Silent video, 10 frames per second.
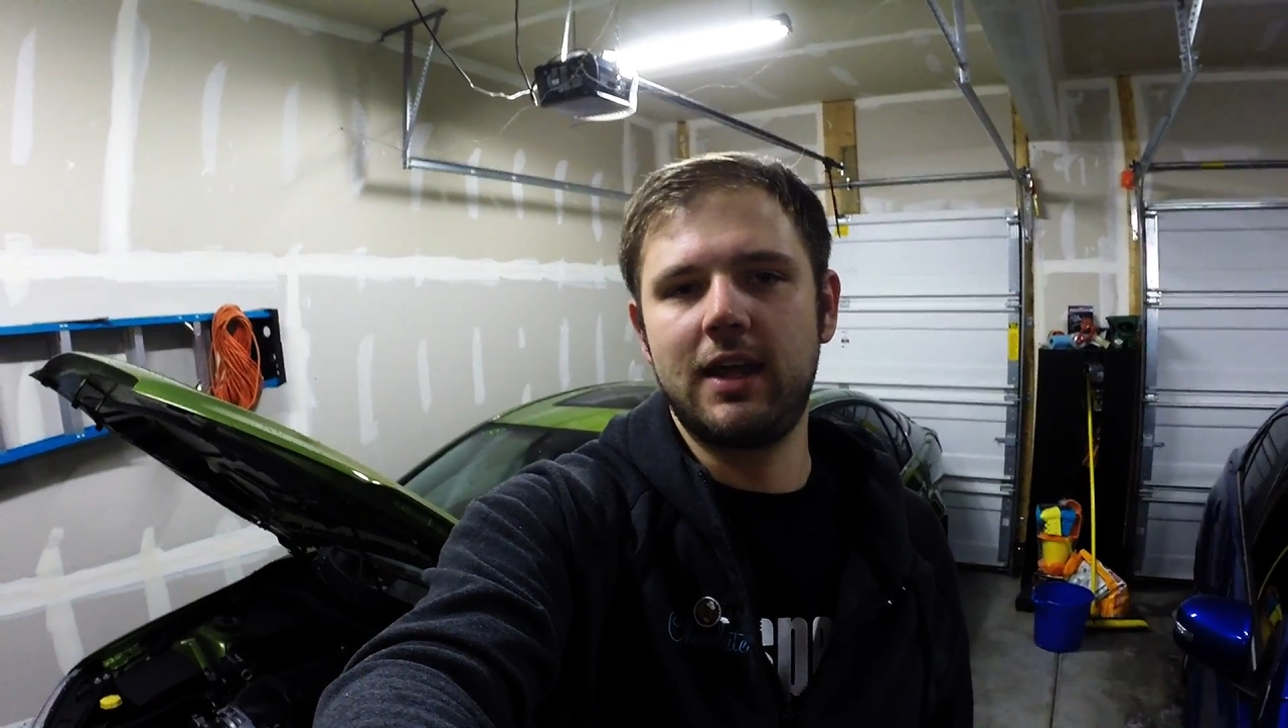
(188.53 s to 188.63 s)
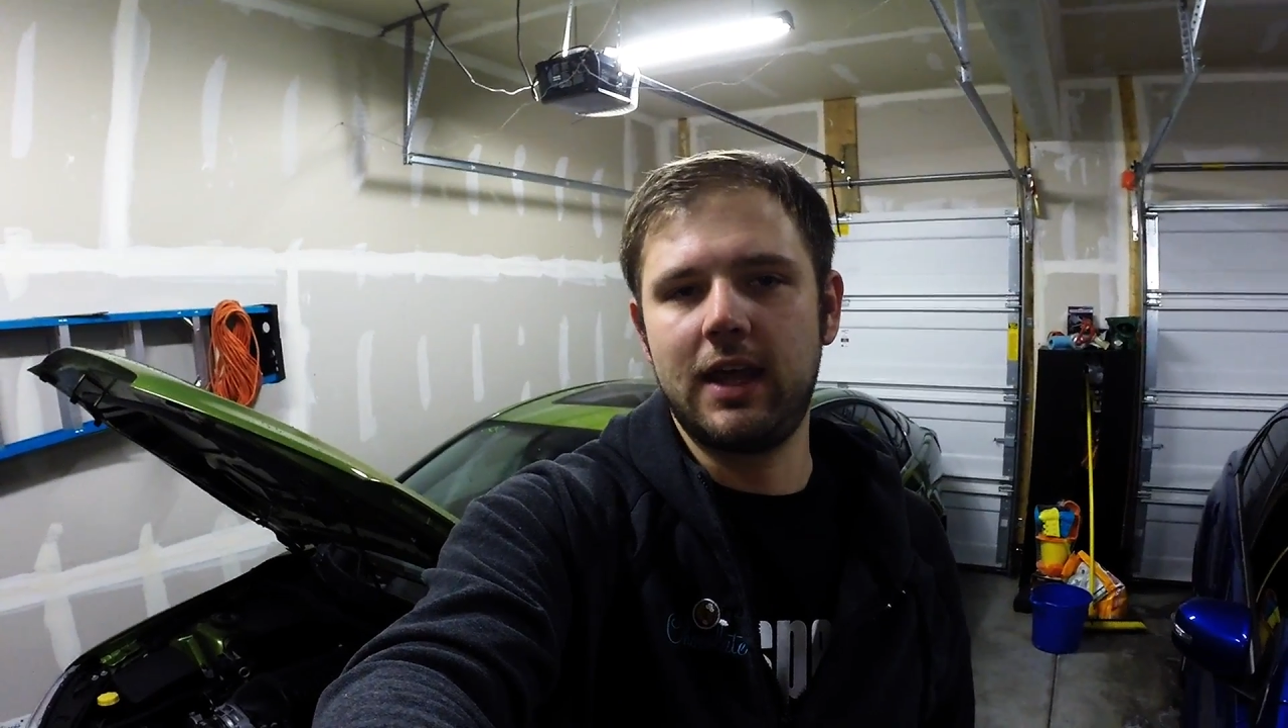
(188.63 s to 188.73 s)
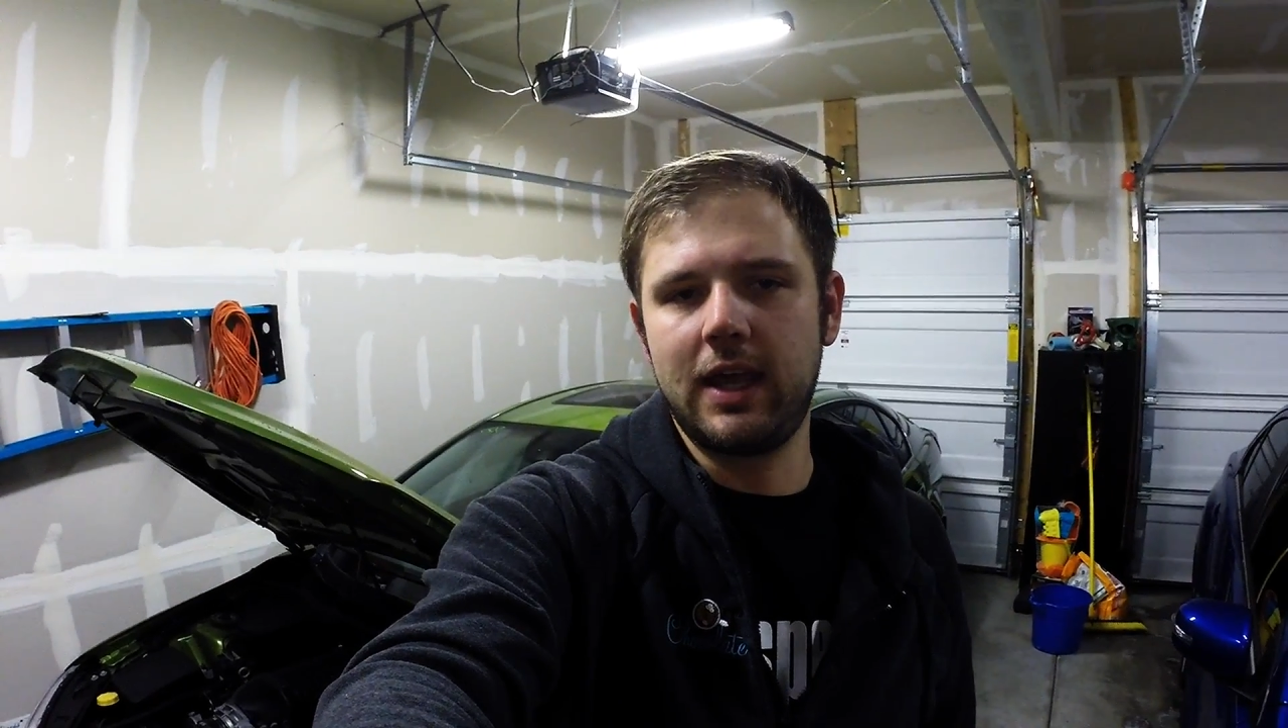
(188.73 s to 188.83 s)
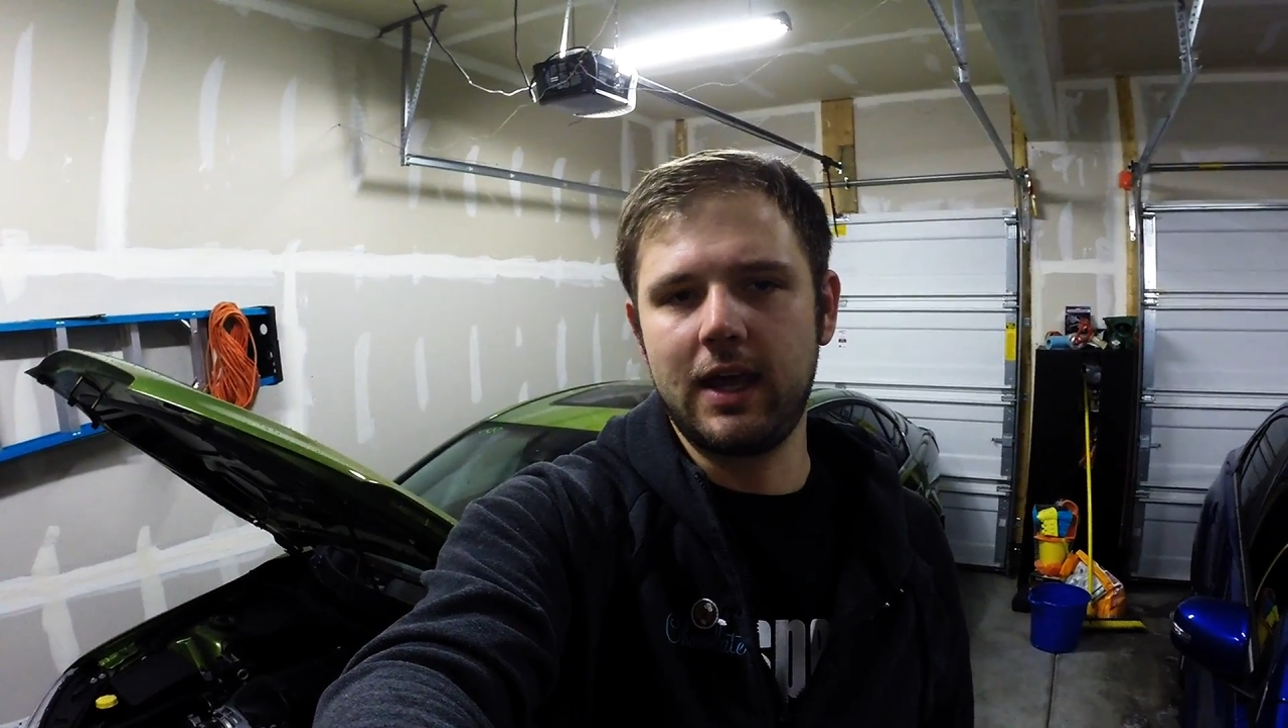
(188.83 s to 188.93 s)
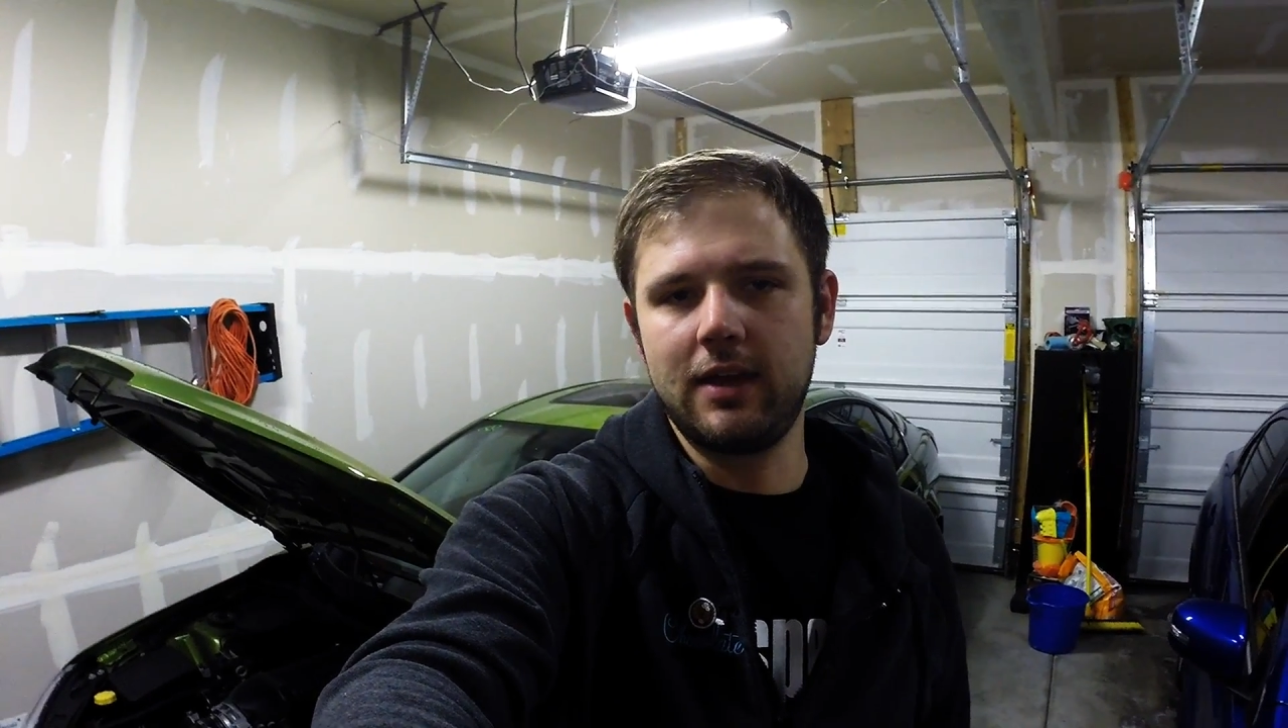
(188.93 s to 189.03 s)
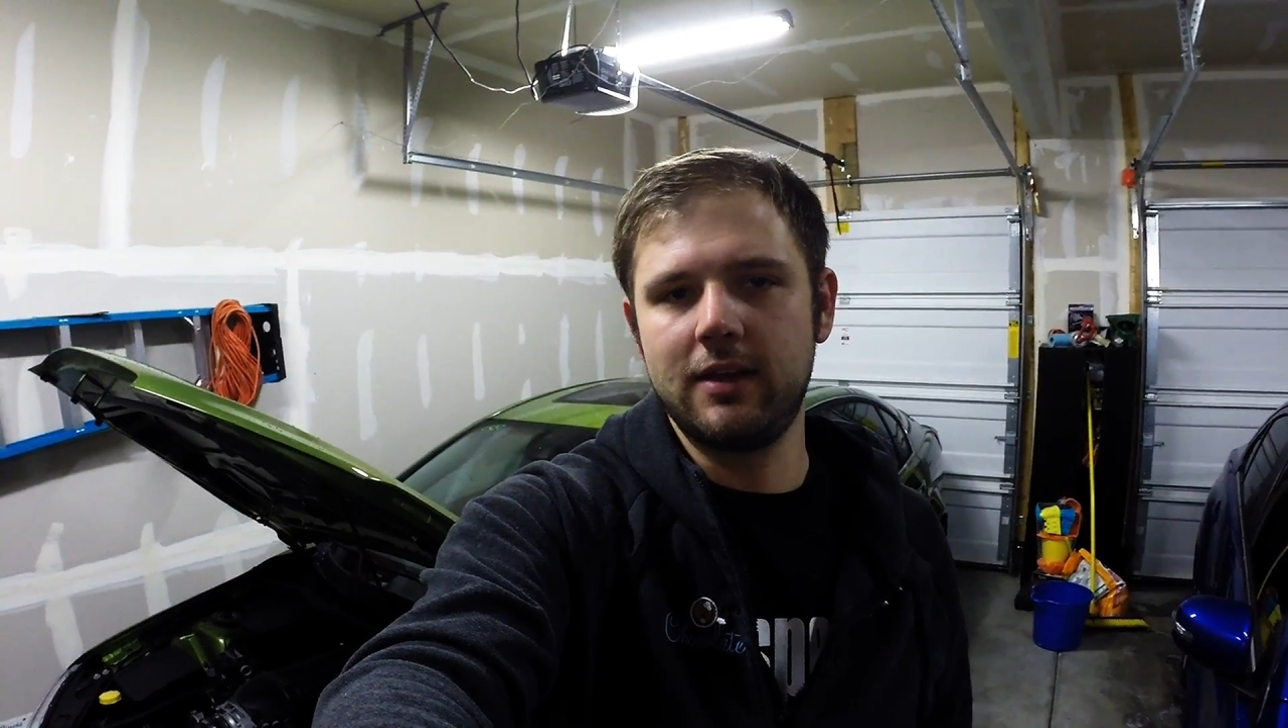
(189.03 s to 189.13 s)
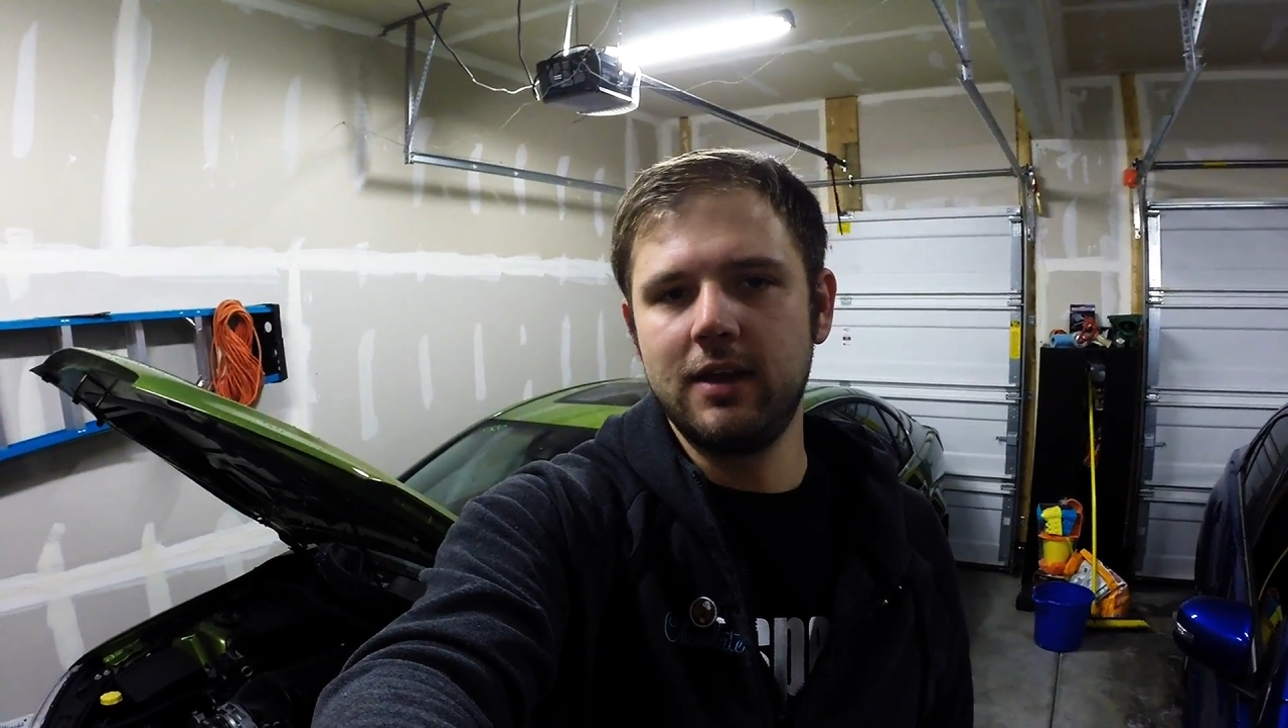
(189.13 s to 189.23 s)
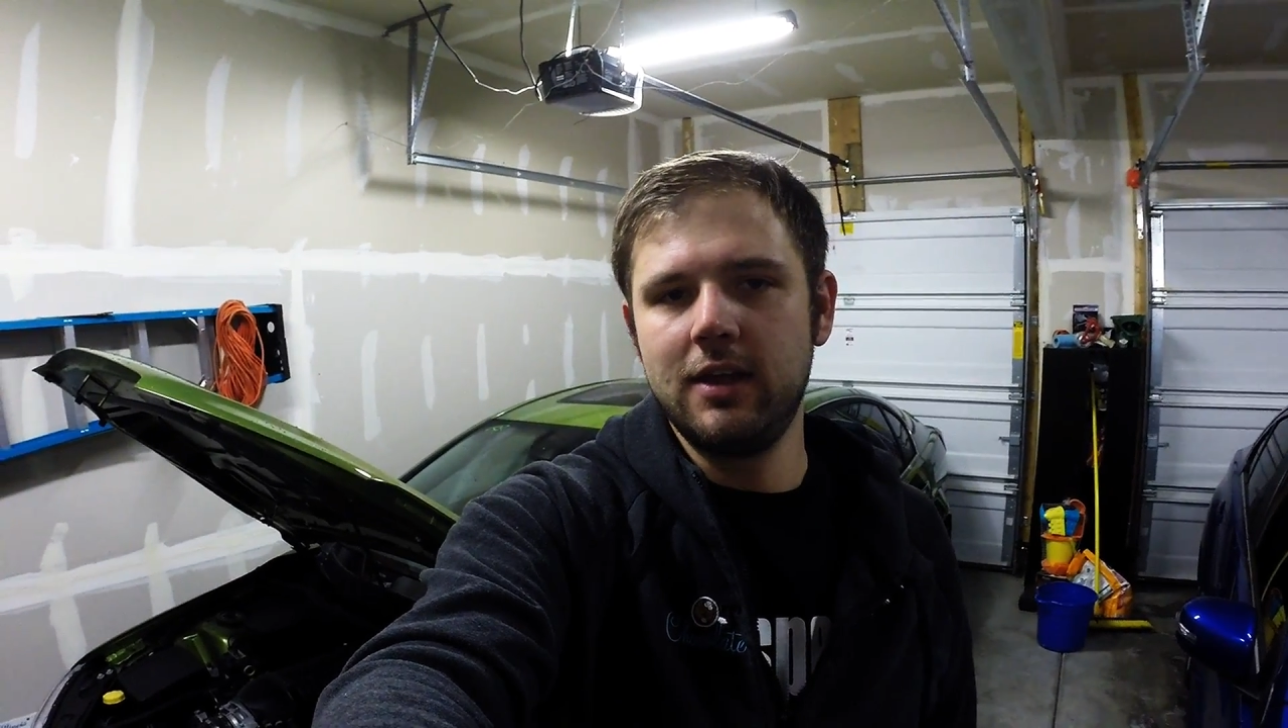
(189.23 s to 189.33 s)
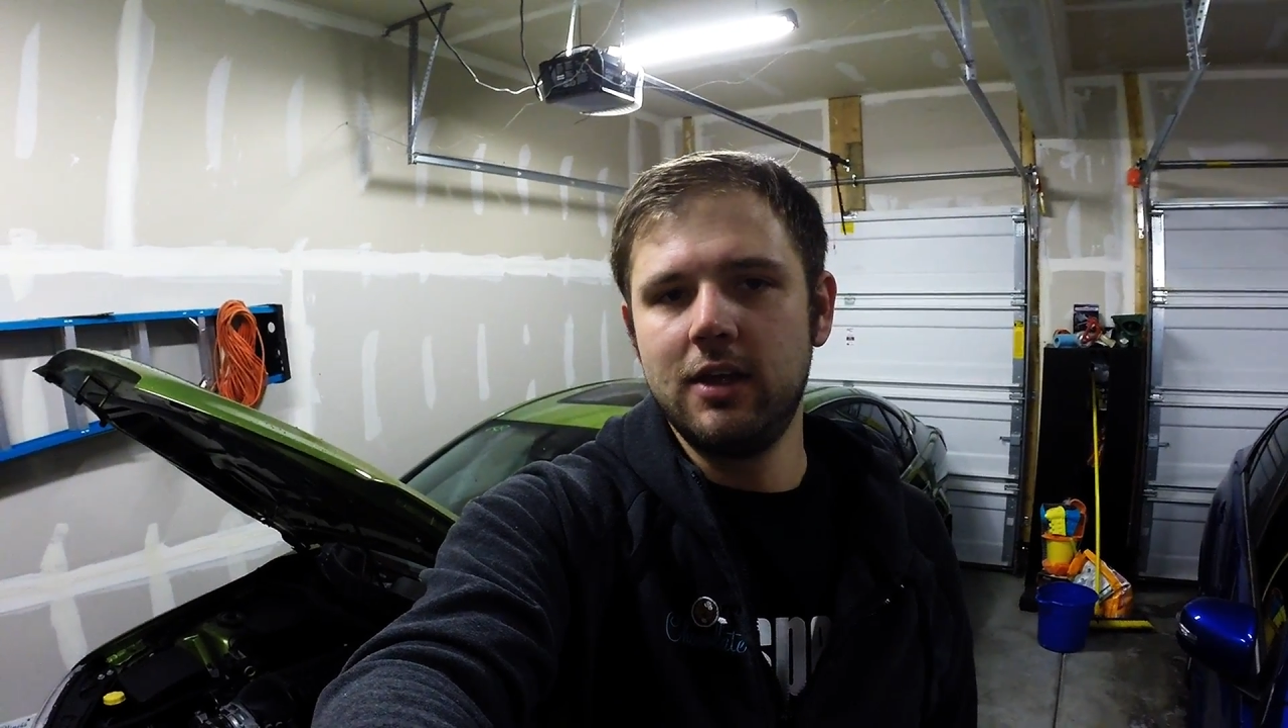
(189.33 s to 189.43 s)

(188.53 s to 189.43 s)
And